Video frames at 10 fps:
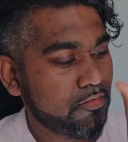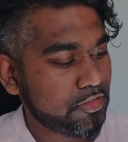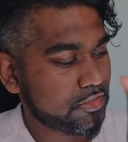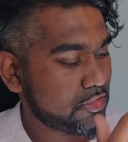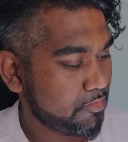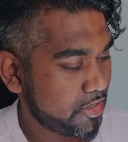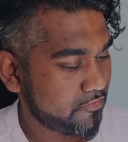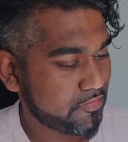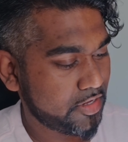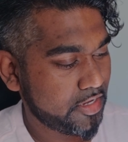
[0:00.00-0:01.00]
reaches to the
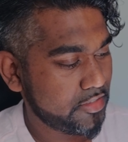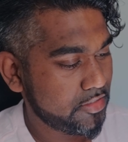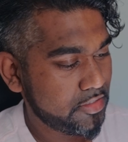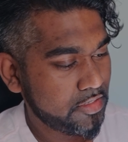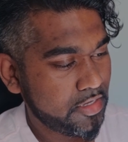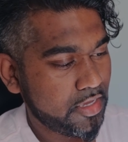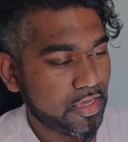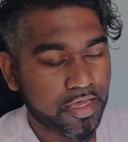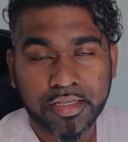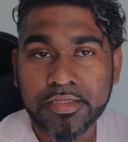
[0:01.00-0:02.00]
butterfly,
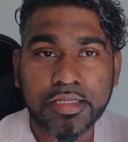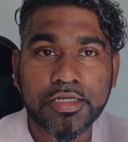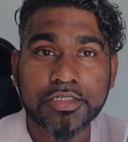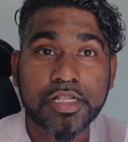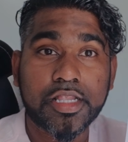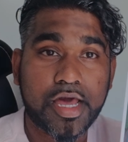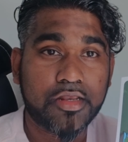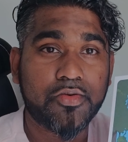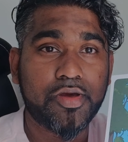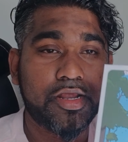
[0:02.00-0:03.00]
and there's a
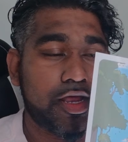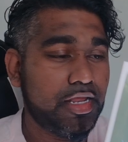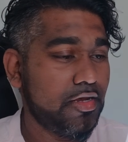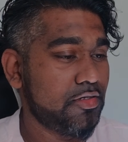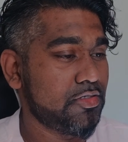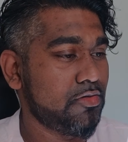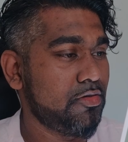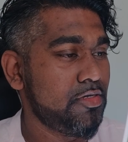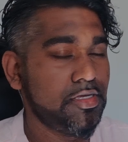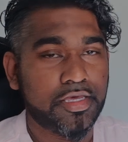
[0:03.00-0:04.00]
lot going on here.
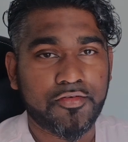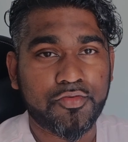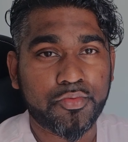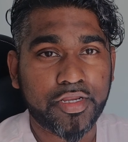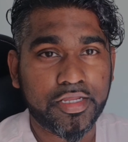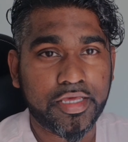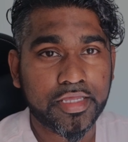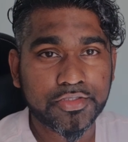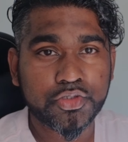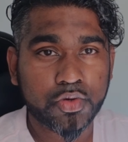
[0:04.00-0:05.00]
So if you're really
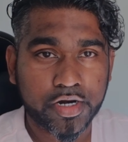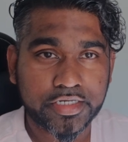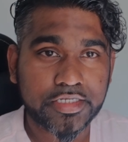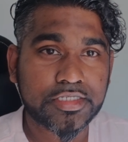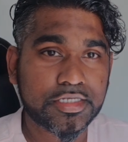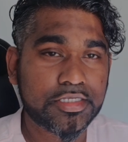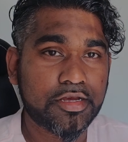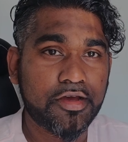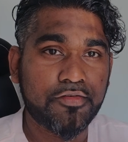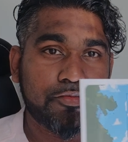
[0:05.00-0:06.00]
into artistic
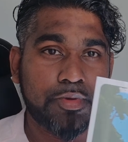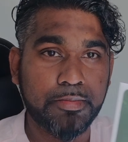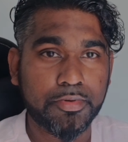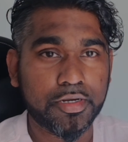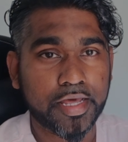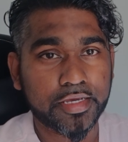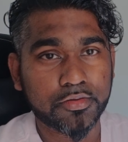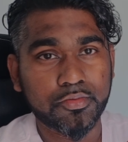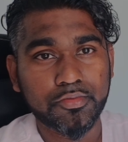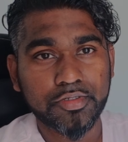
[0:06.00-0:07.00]
stuff, Paperlike
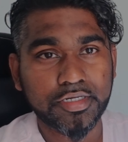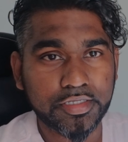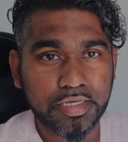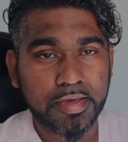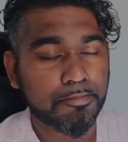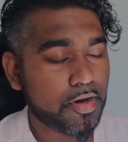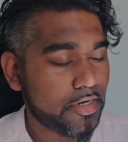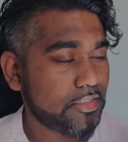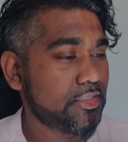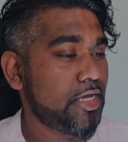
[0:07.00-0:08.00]
really
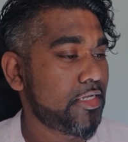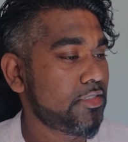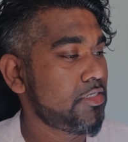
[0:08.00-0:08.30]
embodies that.